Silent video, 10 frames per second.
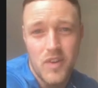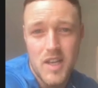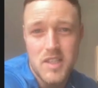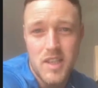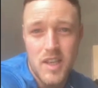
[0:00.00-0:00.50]

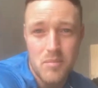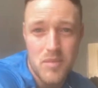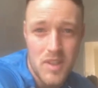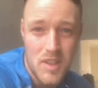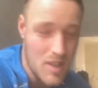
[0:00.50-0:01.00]
Vase
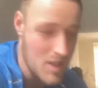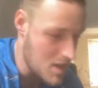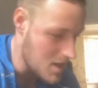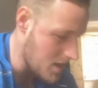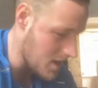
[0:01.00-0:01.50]
game.
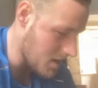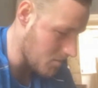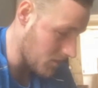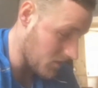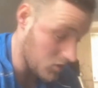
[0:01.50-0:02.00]

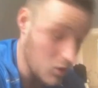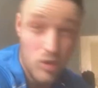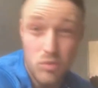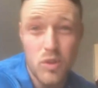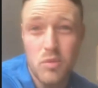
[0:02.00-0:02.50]

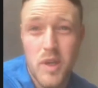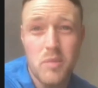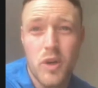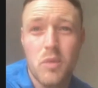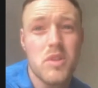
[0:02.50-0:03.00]
Stockton would have
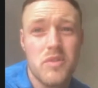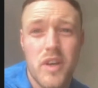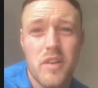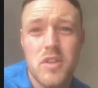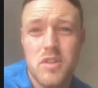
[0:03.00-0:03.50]
been probably
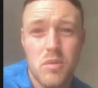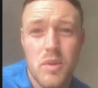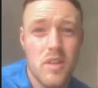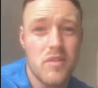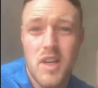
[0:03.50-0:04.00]
favourites to
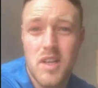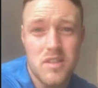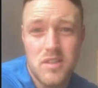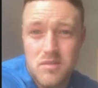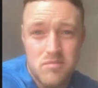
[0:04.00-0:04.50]
win the
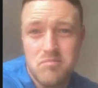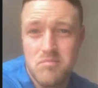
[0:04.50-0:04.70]
Vase.